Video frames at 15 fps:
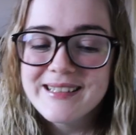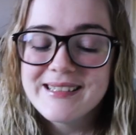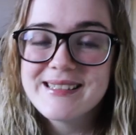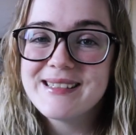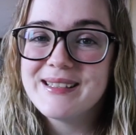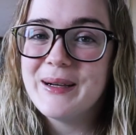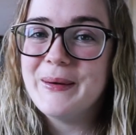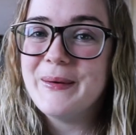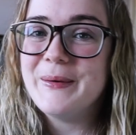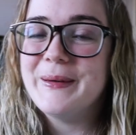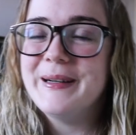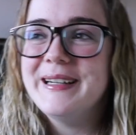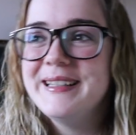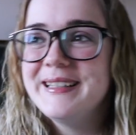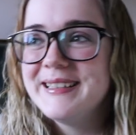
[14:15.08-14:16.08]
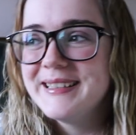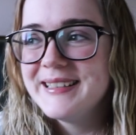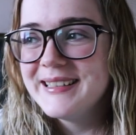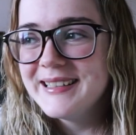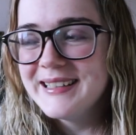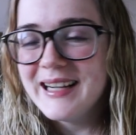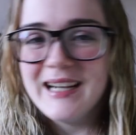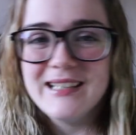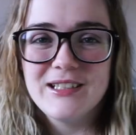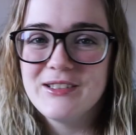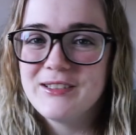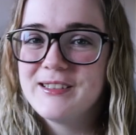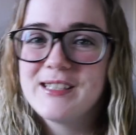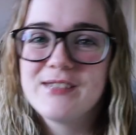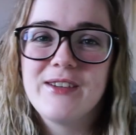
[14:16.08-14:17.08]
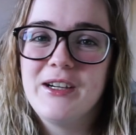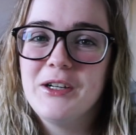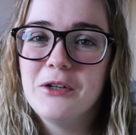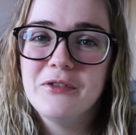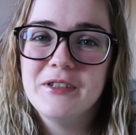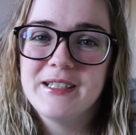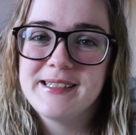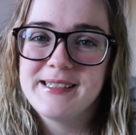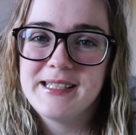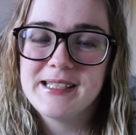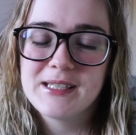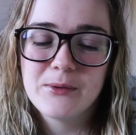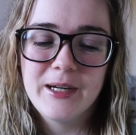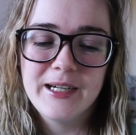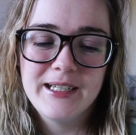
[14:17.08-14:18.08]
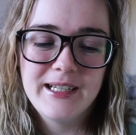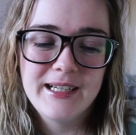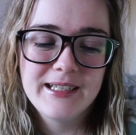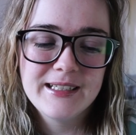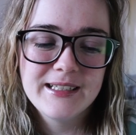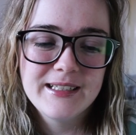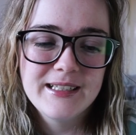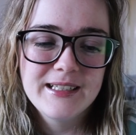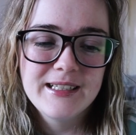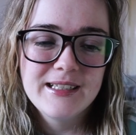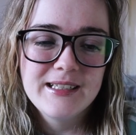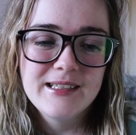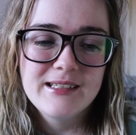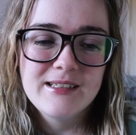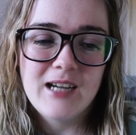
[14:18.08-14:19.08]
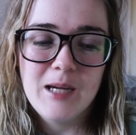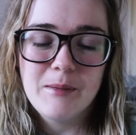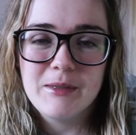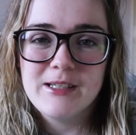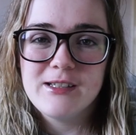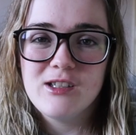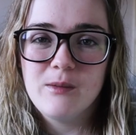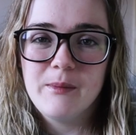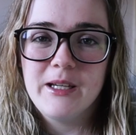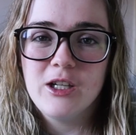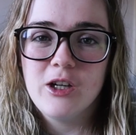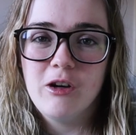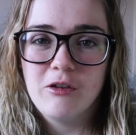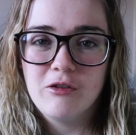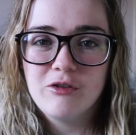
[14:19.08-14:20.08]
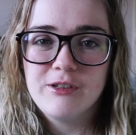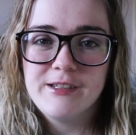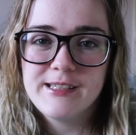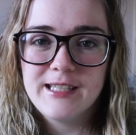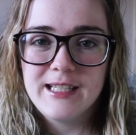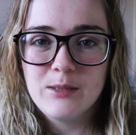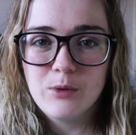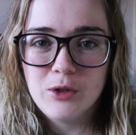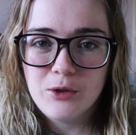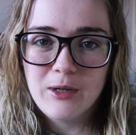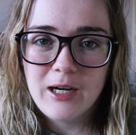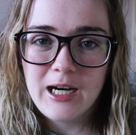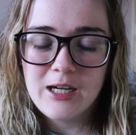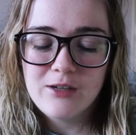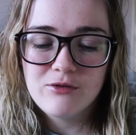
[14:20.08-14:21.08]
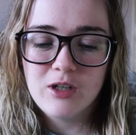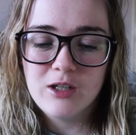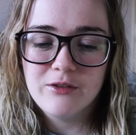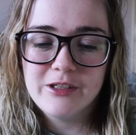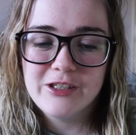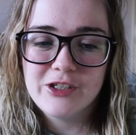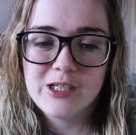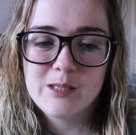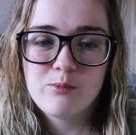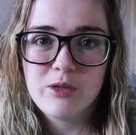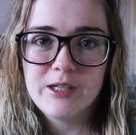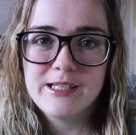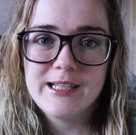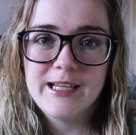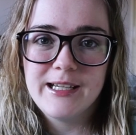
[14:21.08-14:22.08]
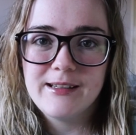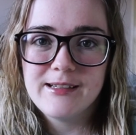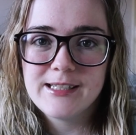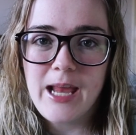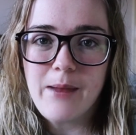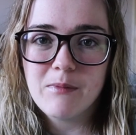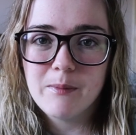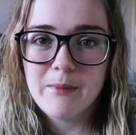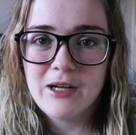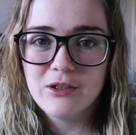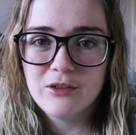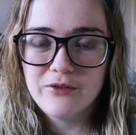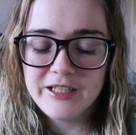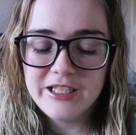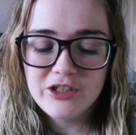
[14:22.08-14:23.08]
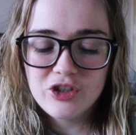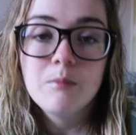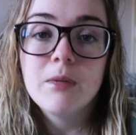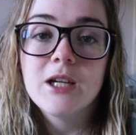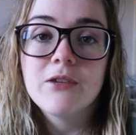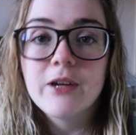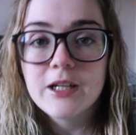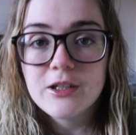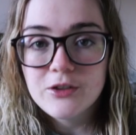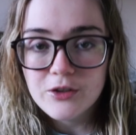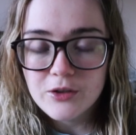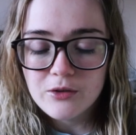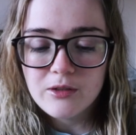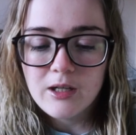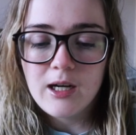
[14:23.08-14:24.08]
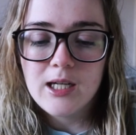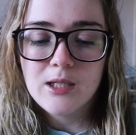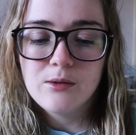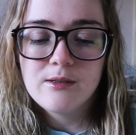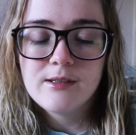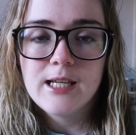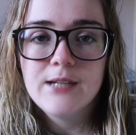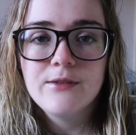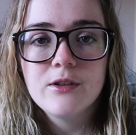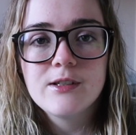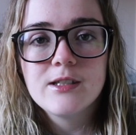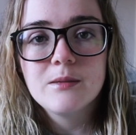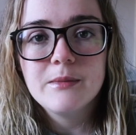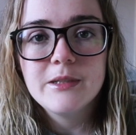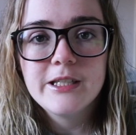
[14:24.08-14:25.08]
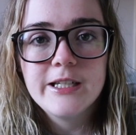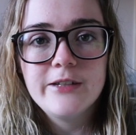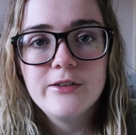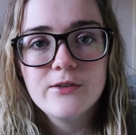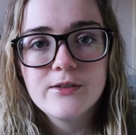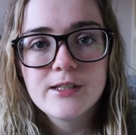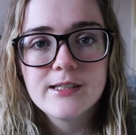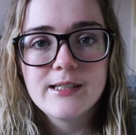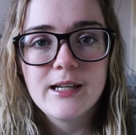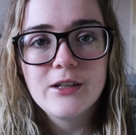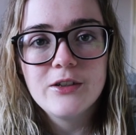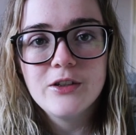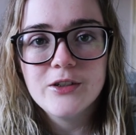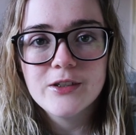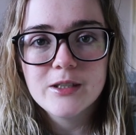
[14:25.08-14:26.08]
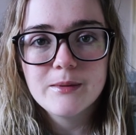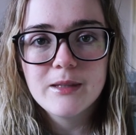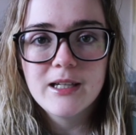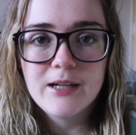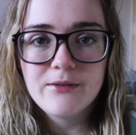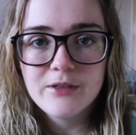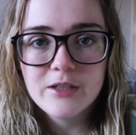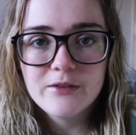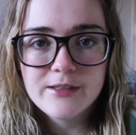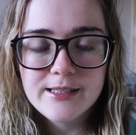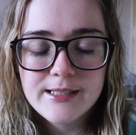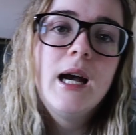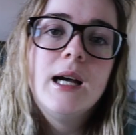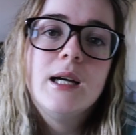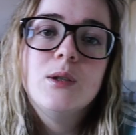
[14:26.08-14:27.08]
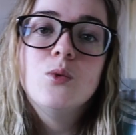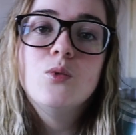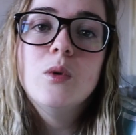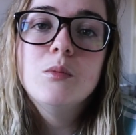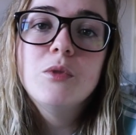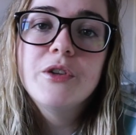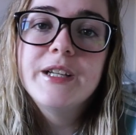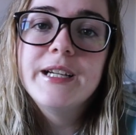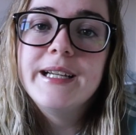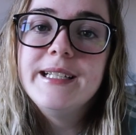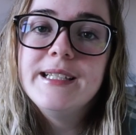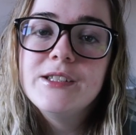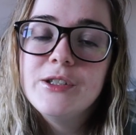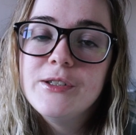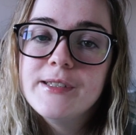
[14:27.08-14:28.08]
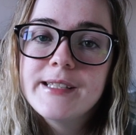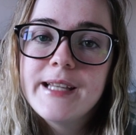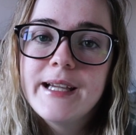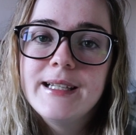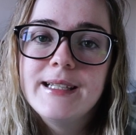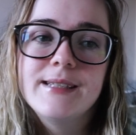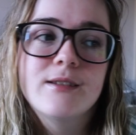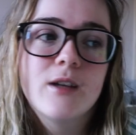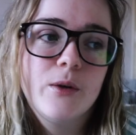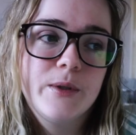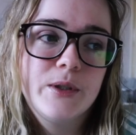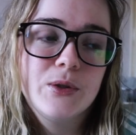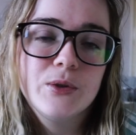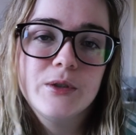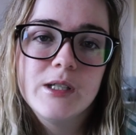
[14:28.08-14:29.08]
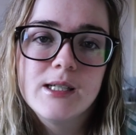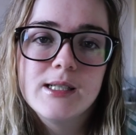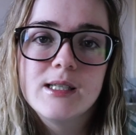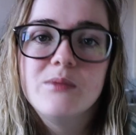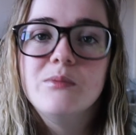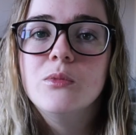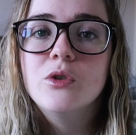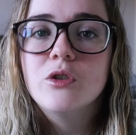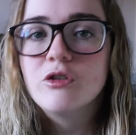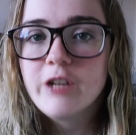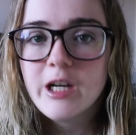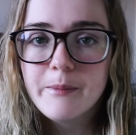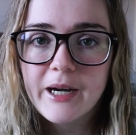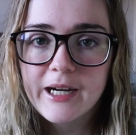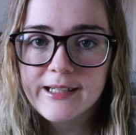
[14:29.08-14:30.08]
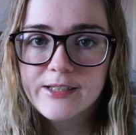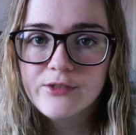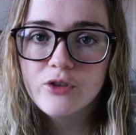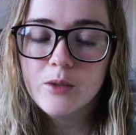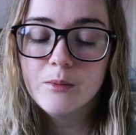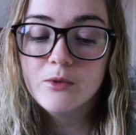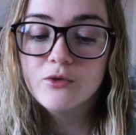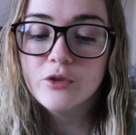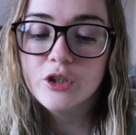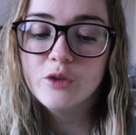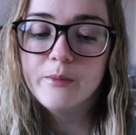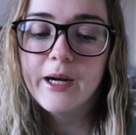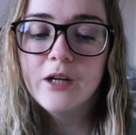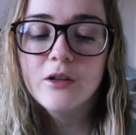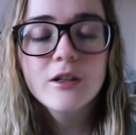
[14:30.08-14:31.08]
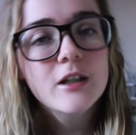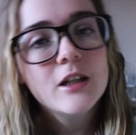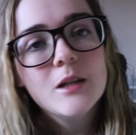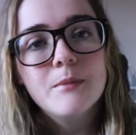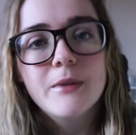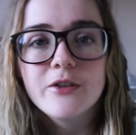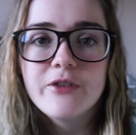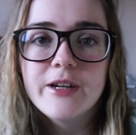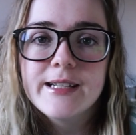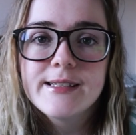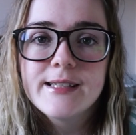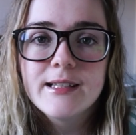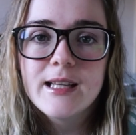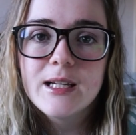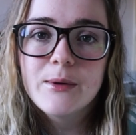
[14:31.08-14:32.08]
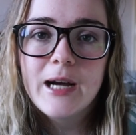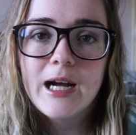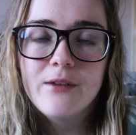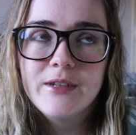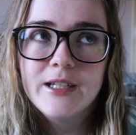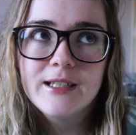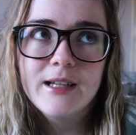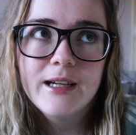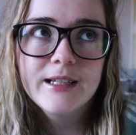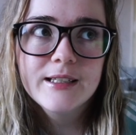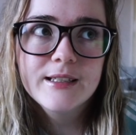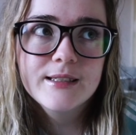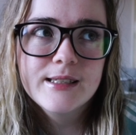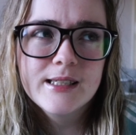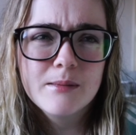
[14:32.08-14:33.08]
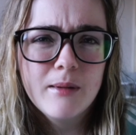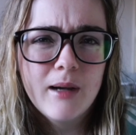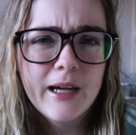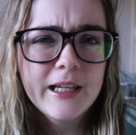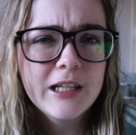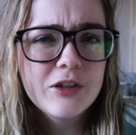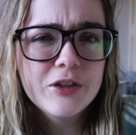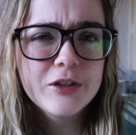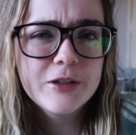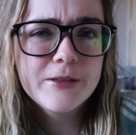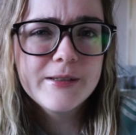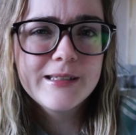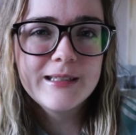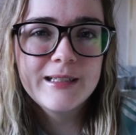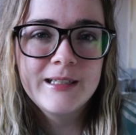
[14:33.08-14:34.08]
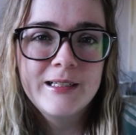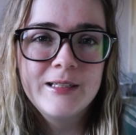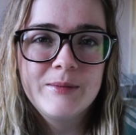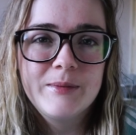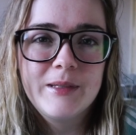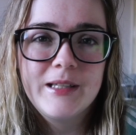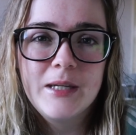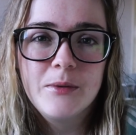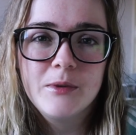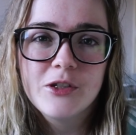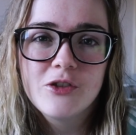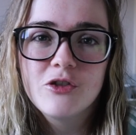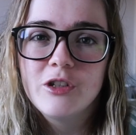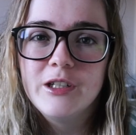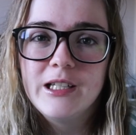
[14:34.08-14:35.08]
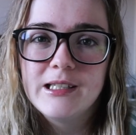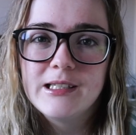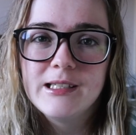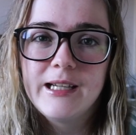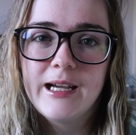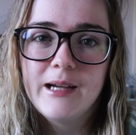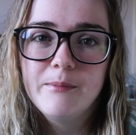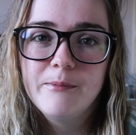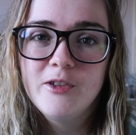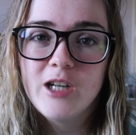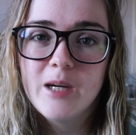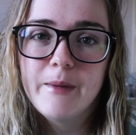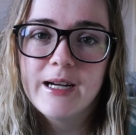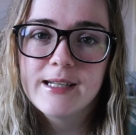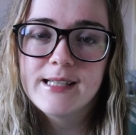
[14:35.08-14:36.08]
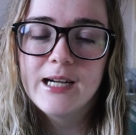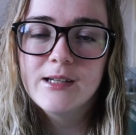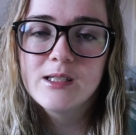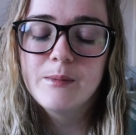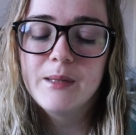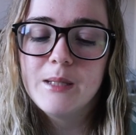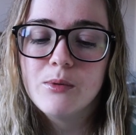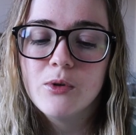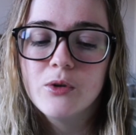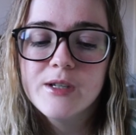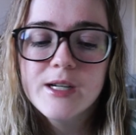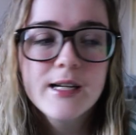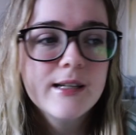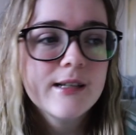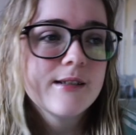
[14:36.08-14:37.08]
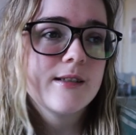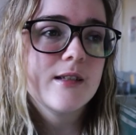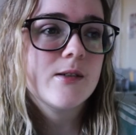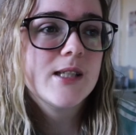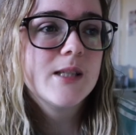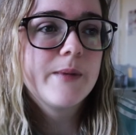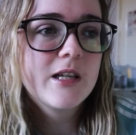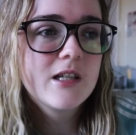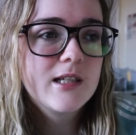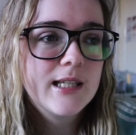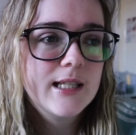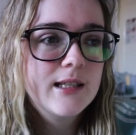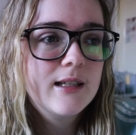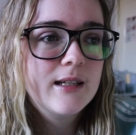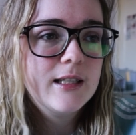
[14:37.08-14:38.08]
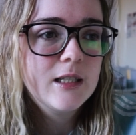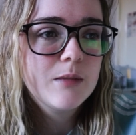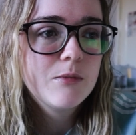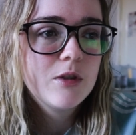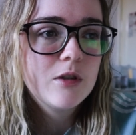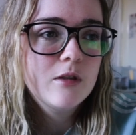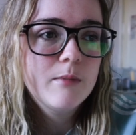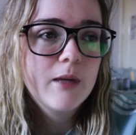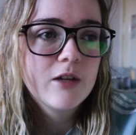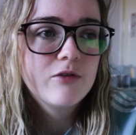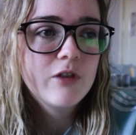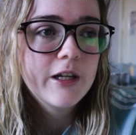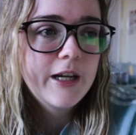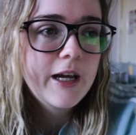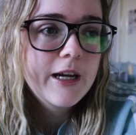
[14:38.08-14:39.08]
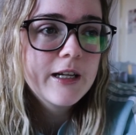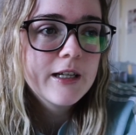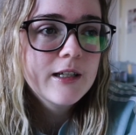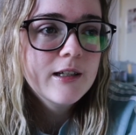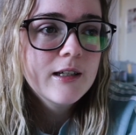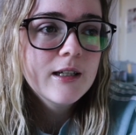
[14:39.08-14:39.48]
So I don't do this very often because it is quite like time consuming going through and seeing what you have rather than just printing the same amount of each. But if I can do that, I'll save on some materials because I can use up the leftovers. And one more thing I need to do today is go and order some more grey bags from Royal Mail. My friend said they were having like supply issues and they were struggling to get grey bags out to people. So especially in the lead up to Black Friday.